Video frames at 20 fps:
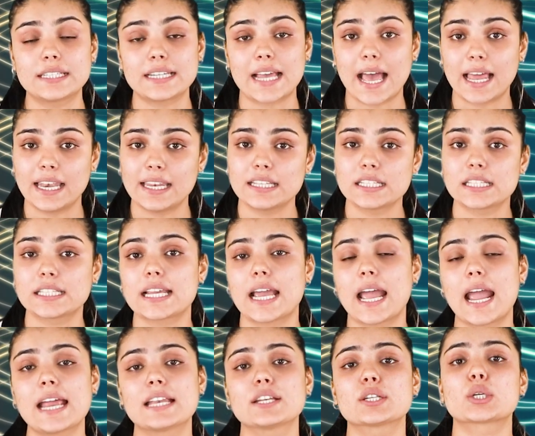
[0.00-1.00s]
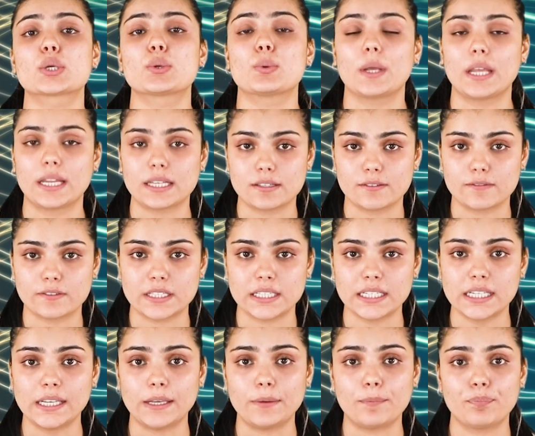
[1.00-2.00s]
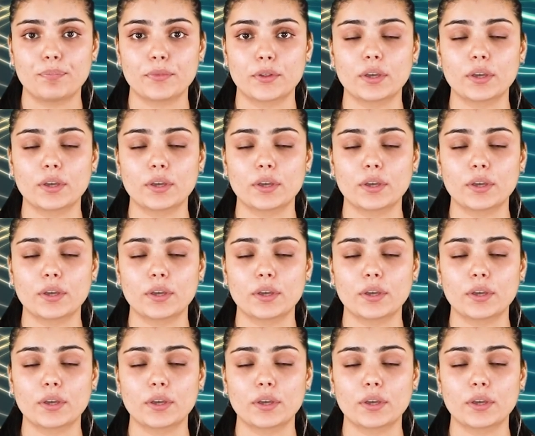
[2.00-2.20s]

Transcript: talent and creativity.